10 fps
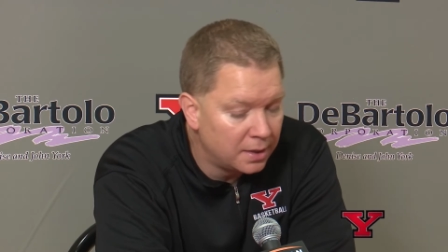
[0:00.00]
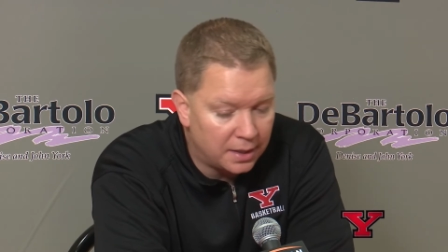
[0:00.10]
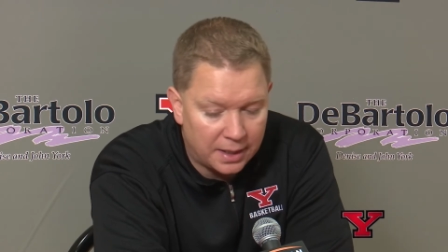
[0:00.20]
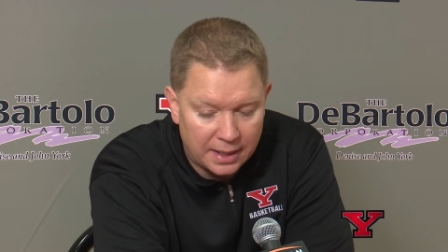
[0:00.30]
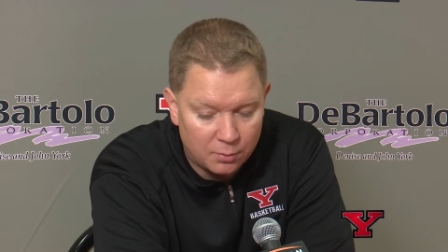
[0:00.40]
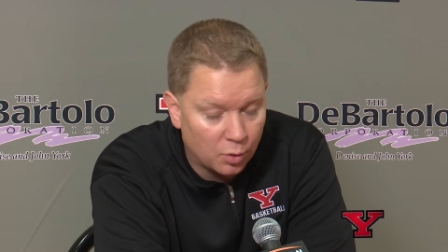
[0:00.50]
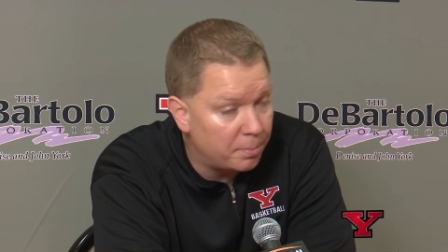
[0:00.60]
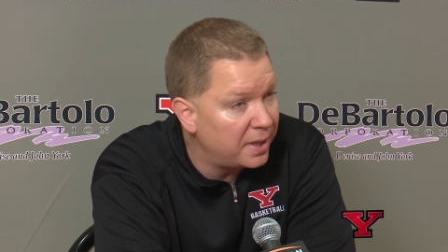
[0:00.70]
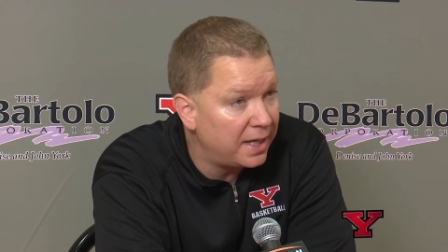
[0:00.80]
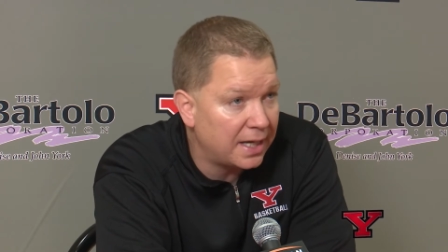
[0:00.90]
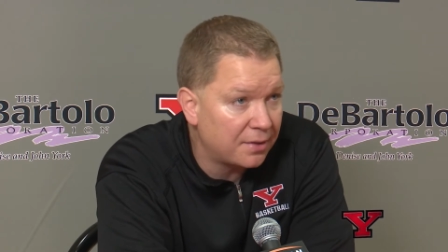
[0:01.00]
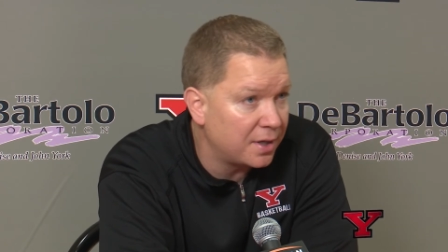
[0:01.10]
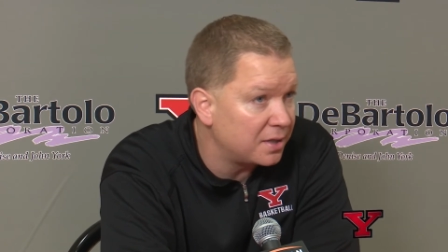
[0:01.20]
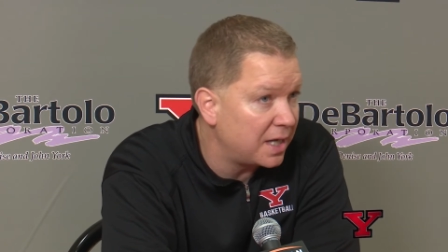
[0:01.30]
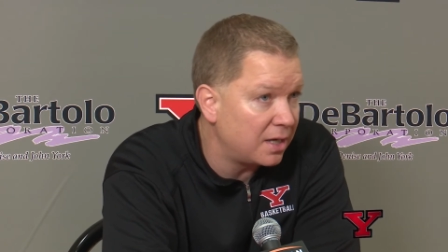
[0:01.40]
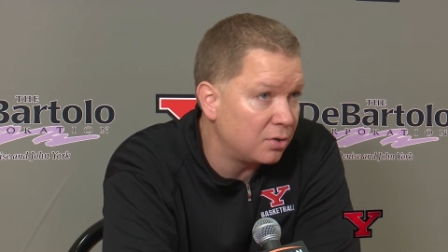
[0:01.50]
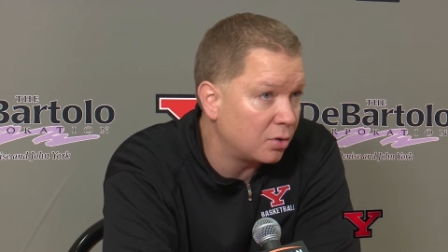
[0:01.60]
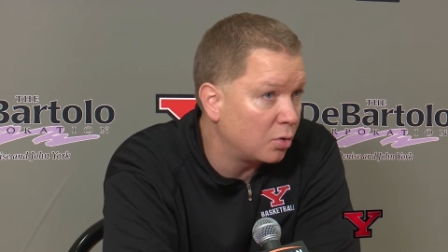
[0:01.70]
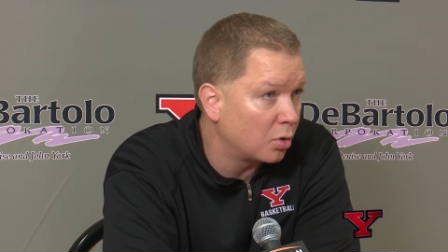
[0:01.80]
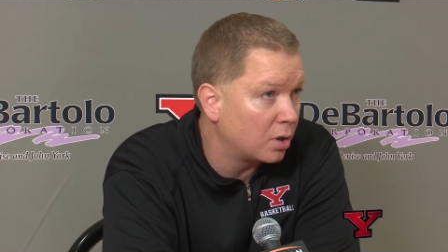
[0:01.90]
uh, were big. I thought Daniel
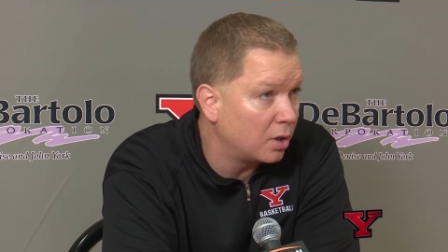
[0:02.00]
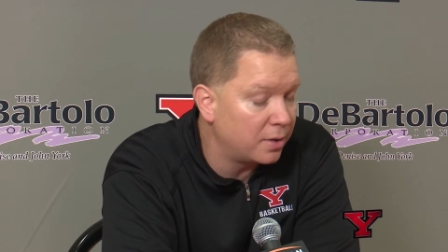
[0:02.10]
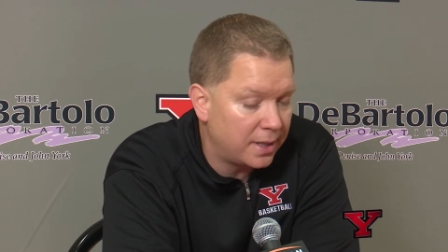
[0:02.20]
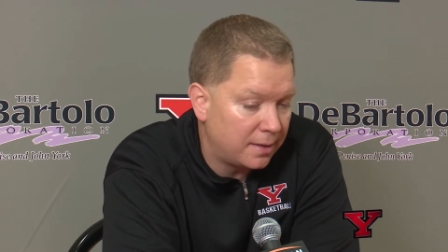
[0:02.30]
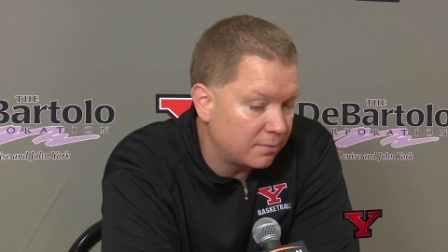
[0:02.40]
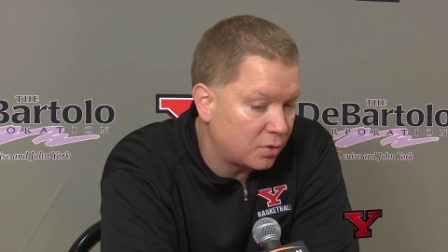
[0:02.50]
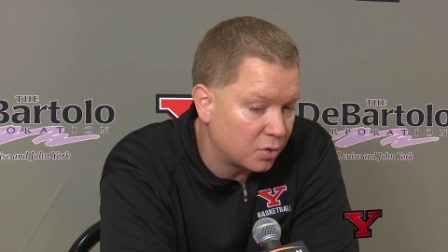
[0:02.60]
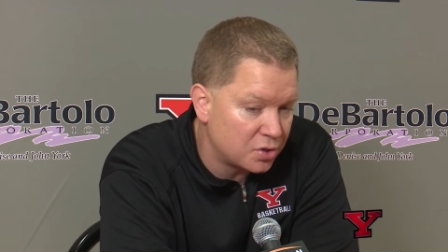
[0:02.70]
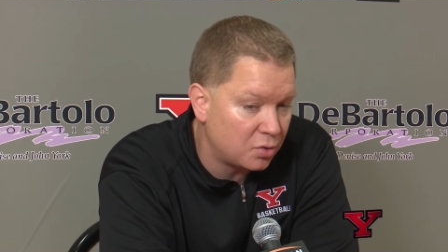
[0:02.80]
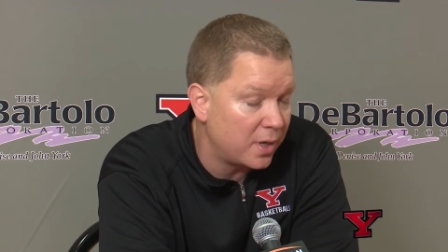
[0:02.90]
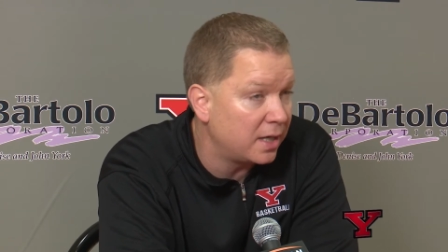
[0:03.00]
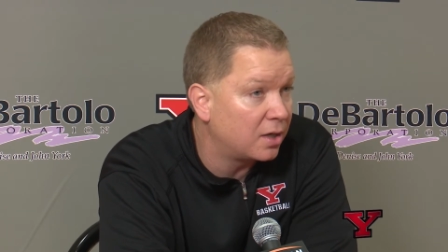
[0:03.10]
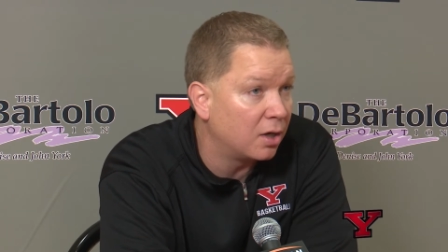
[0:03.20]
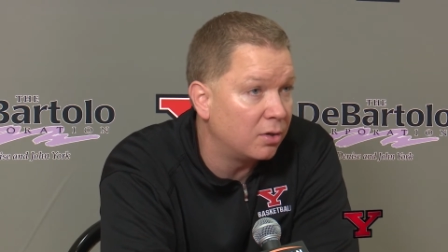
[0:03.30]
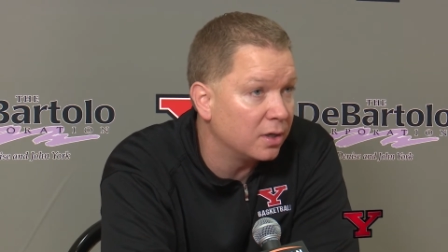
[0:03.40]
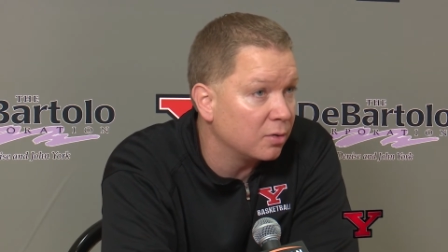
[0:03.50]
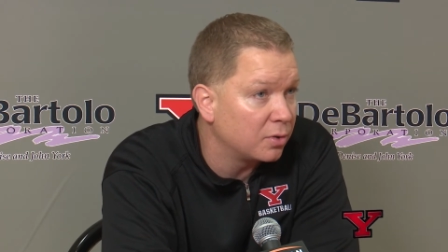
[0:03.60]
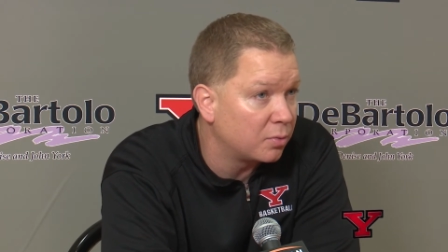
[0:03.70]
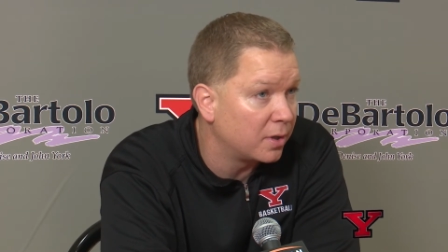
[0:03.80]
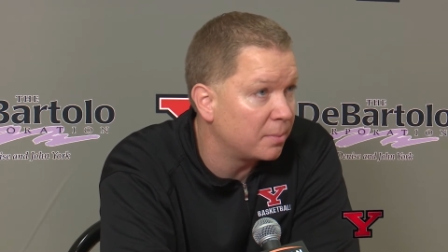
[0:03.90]
Goro and then, of course, Dwayne Cohill
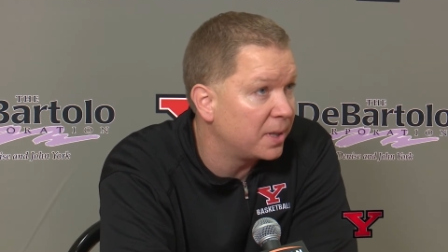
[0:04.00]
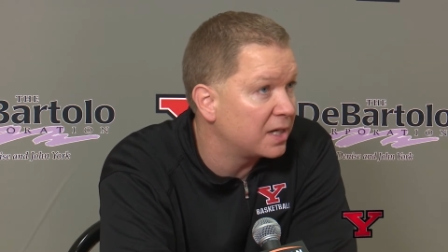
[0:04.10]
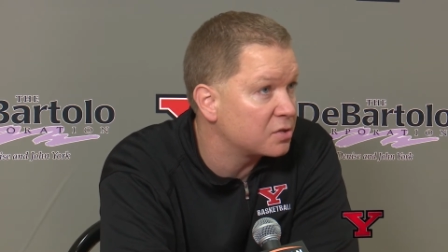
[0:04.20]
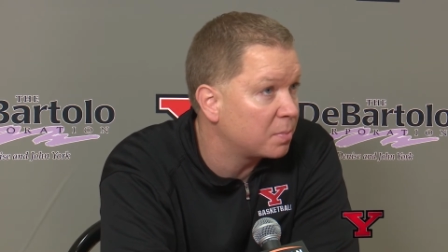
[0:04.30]
with one of the biggest